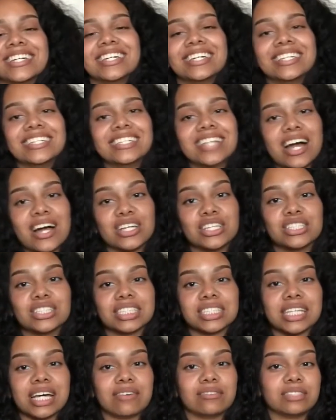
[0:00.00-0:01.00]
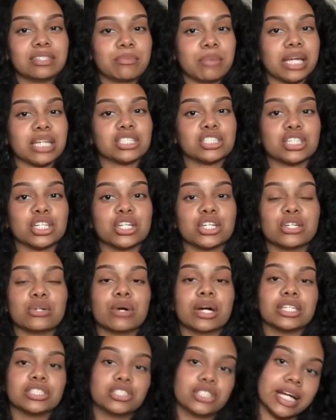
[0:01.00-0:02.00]
Now you just have to make sure you
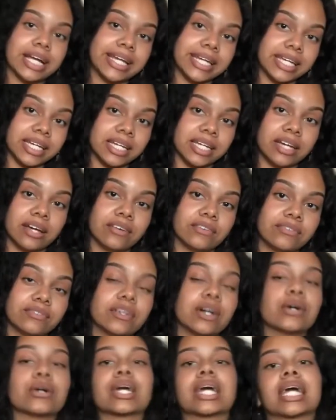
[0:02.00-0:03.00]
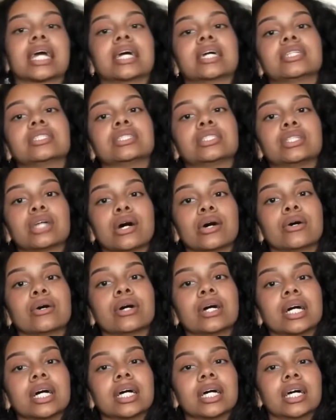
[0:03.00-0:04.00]
are training enough, okay? So
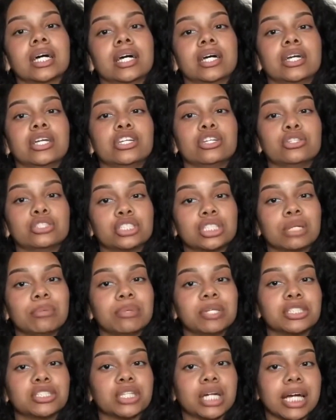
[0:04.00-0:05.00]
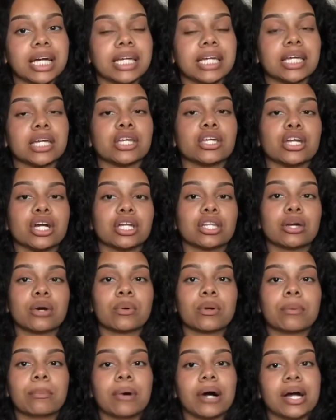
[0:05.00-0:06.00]
you should be training your
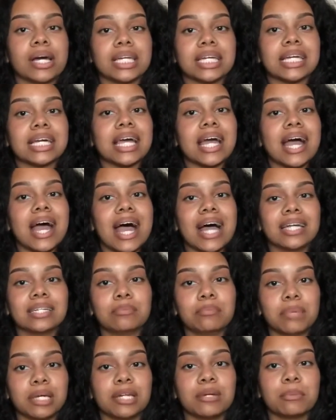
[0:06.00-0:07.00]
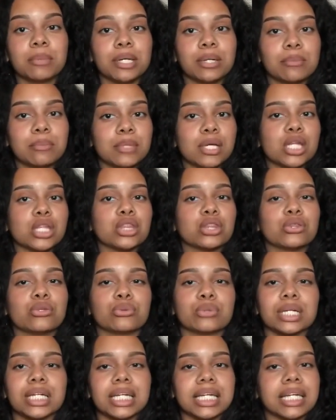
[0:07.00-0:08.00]
lower body at minimum
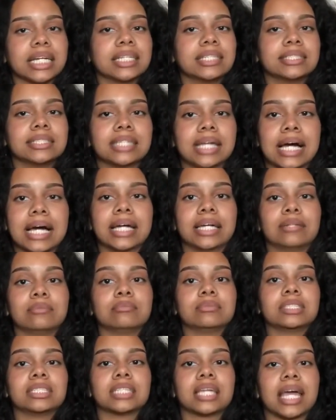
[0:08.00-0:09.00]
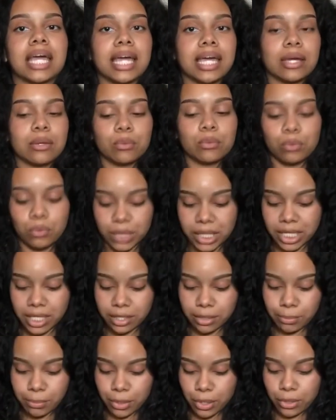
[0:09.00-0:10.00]
3 times a week,
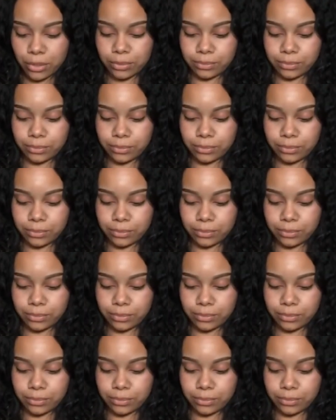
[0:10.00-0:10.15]
bro.